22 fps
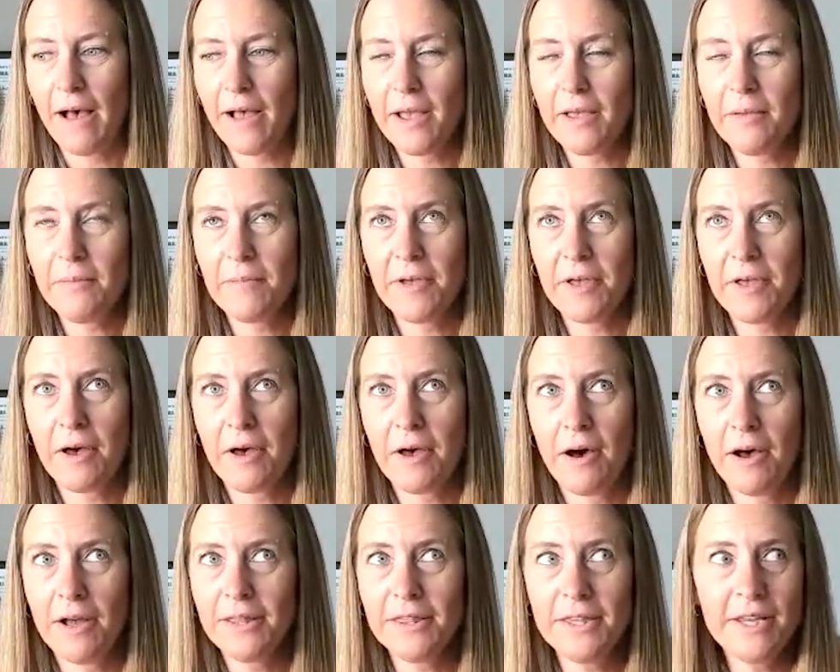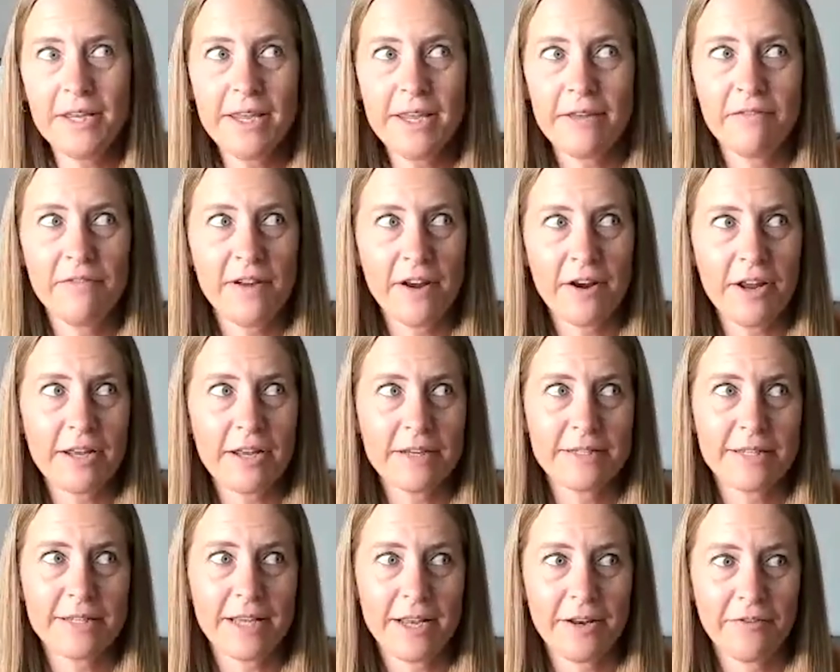I'm oddly very
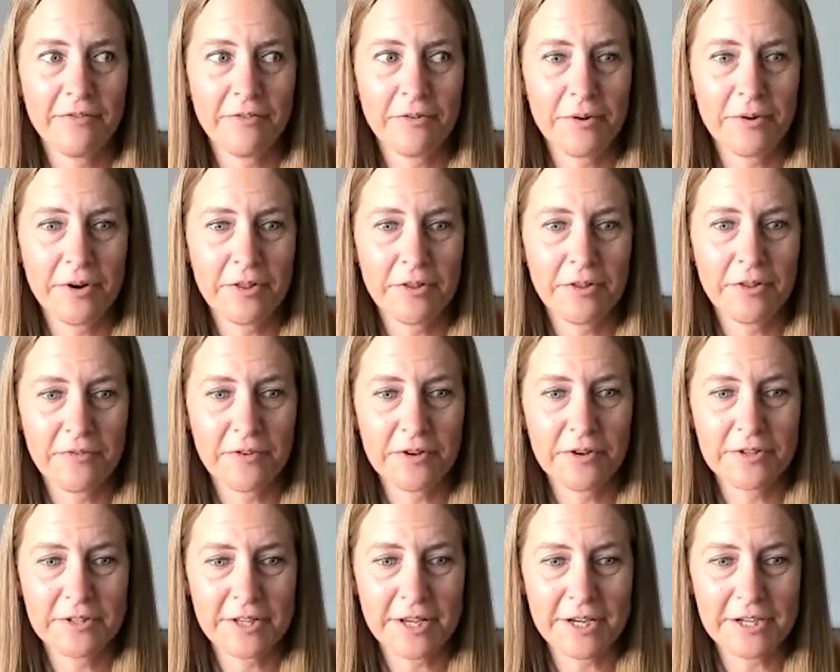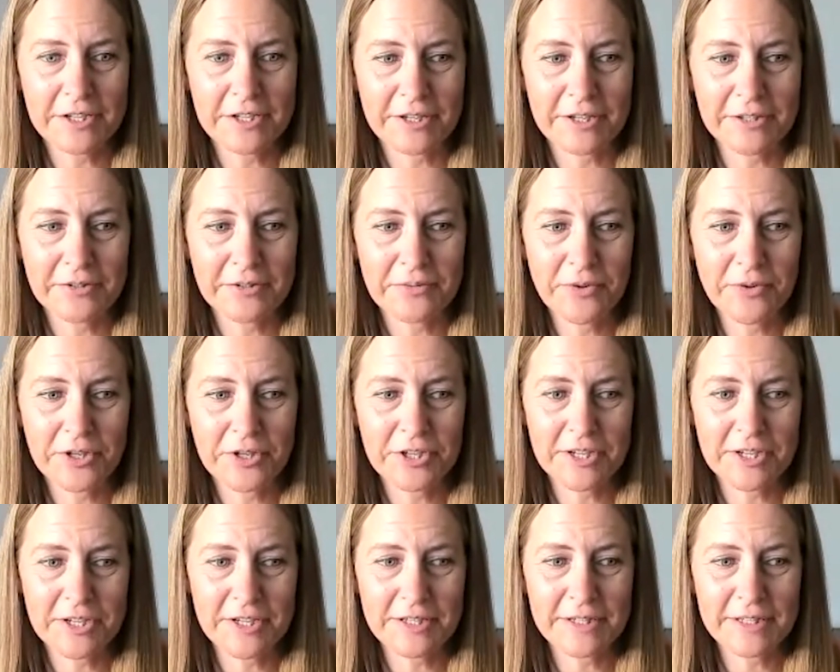excited for one of the first sessions, which
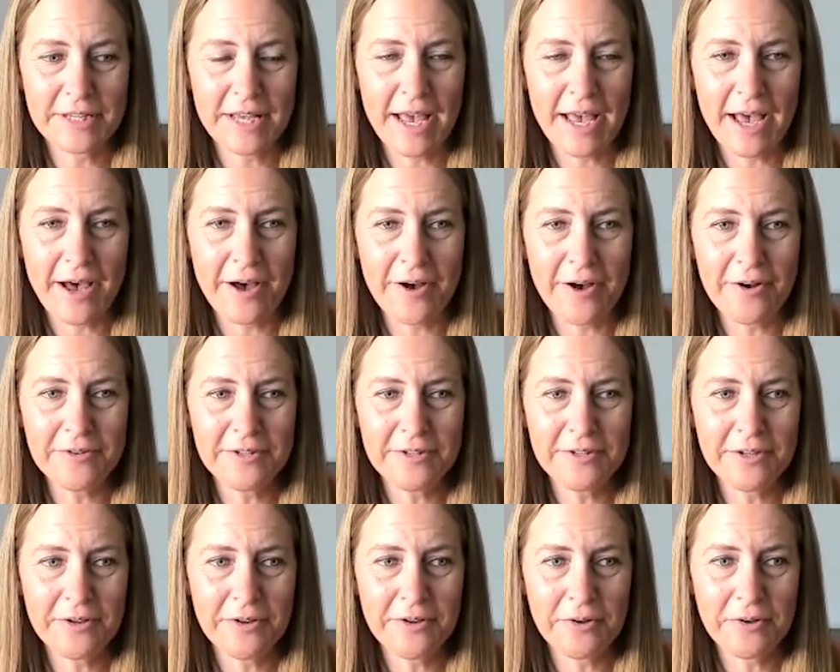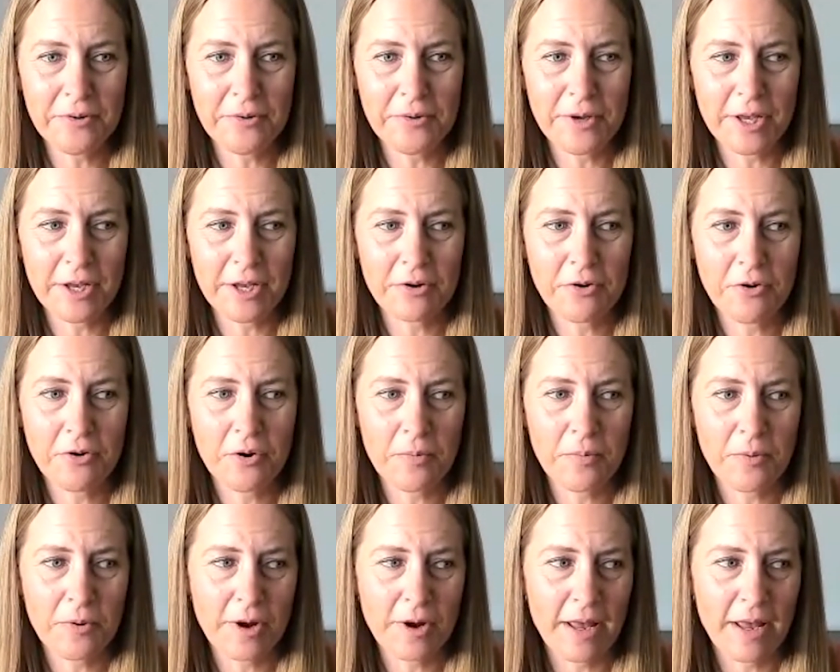is how to
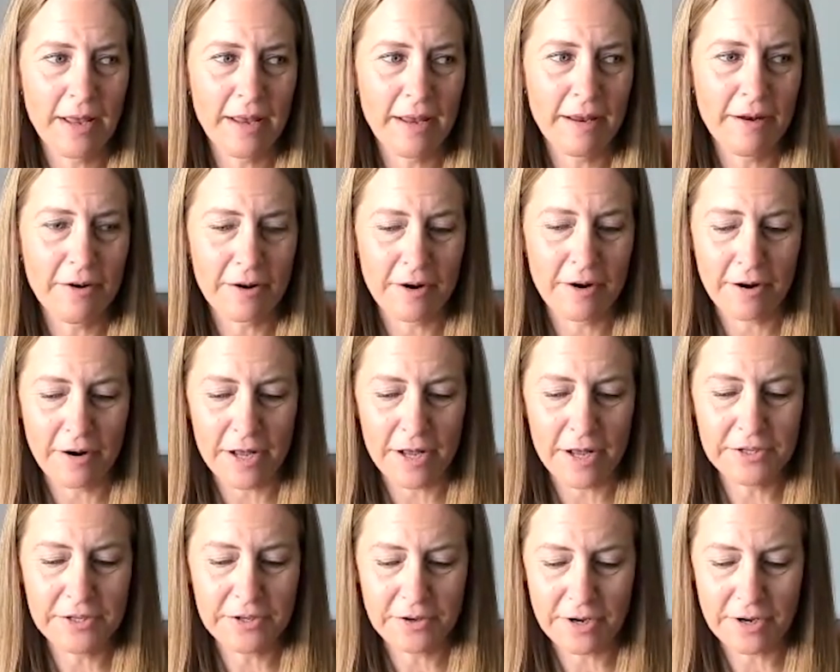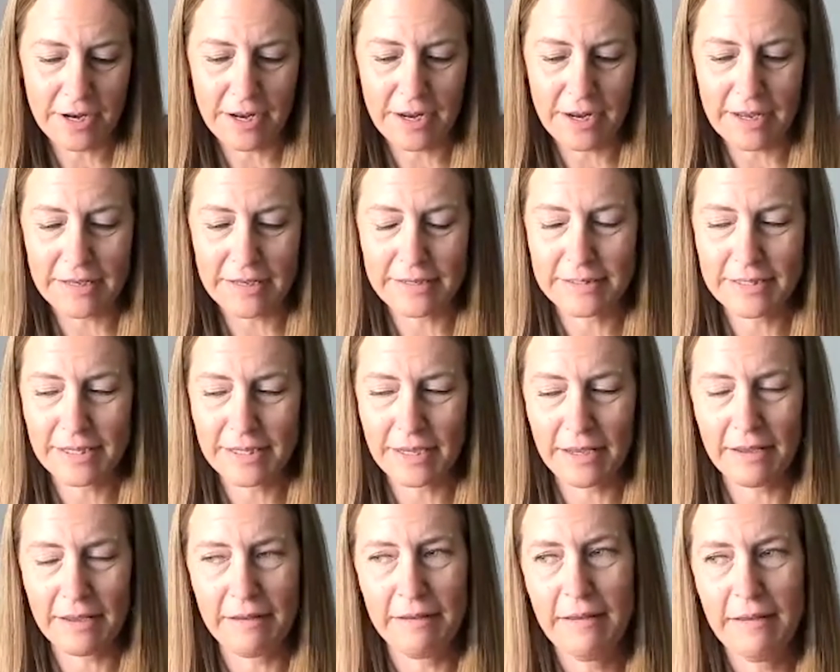incorporate your attorney
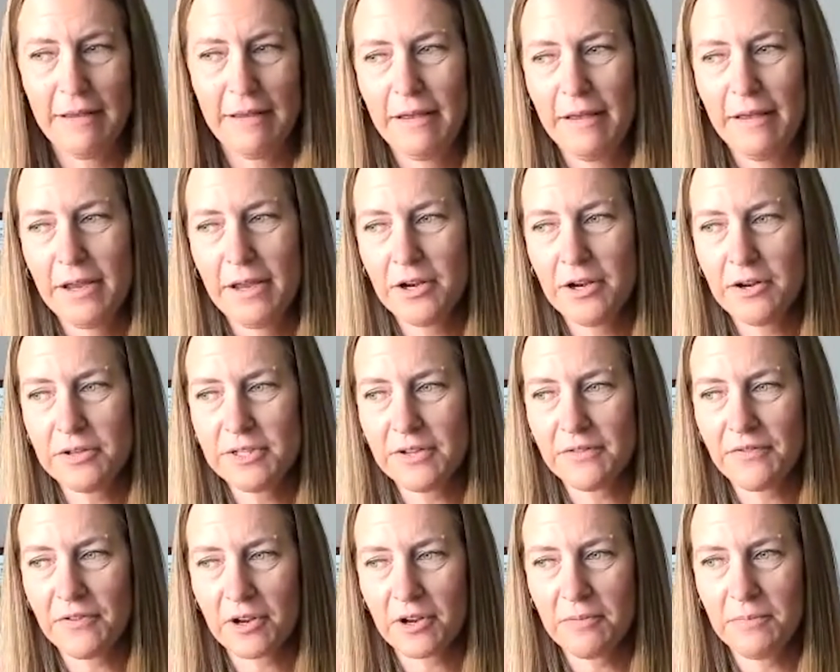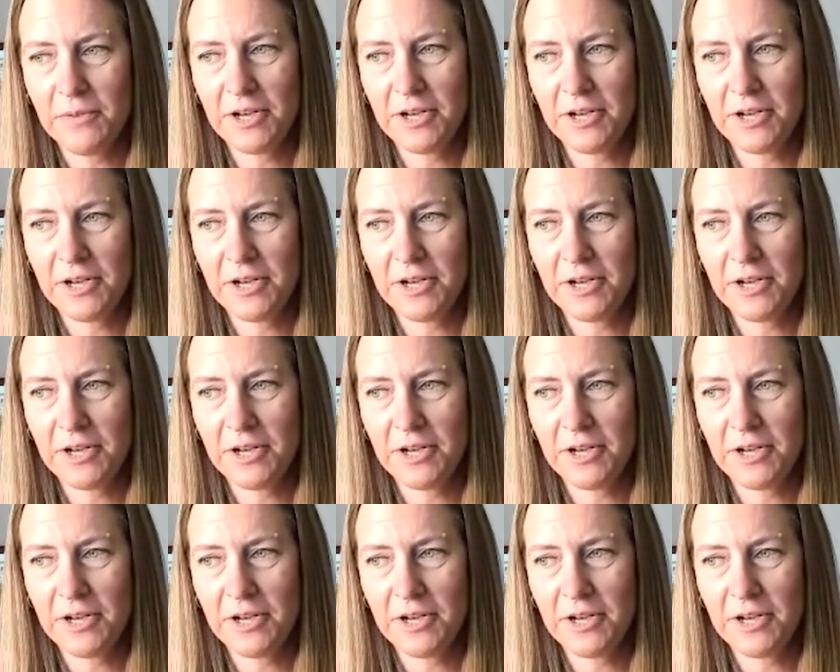into, different